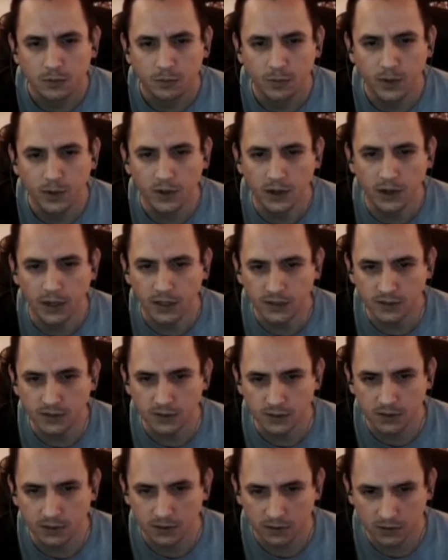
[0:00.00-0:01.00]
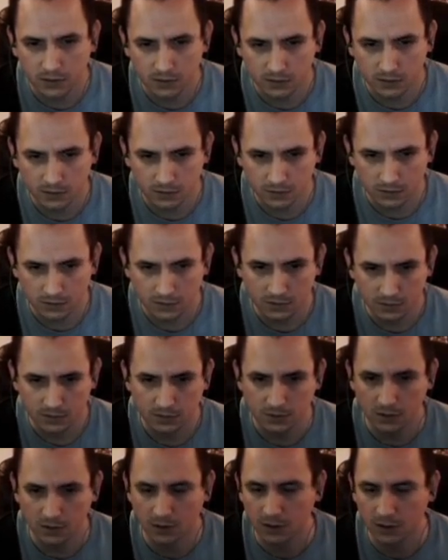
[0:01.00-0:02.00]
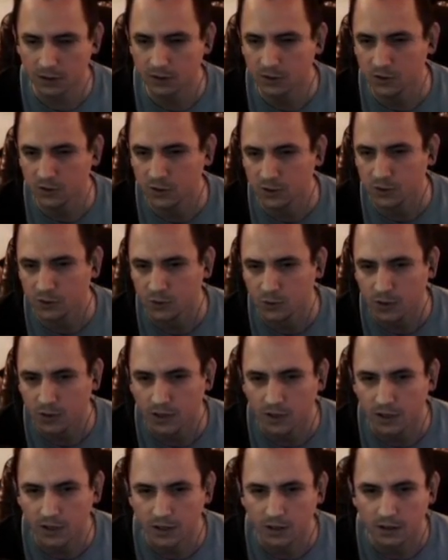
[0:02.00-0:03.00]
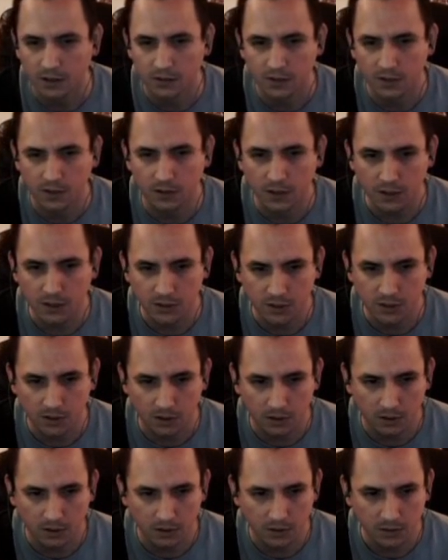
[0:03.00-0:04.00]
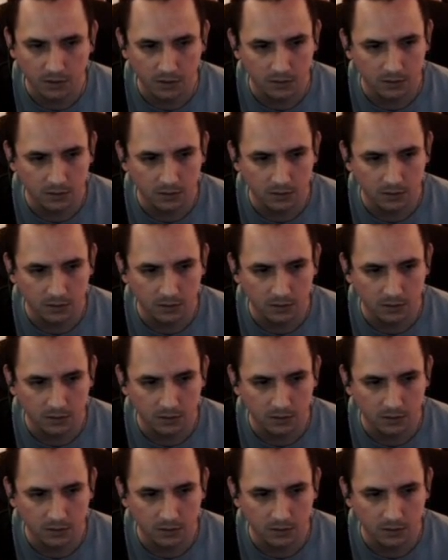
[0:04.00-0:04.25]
But on to the Licht Yard.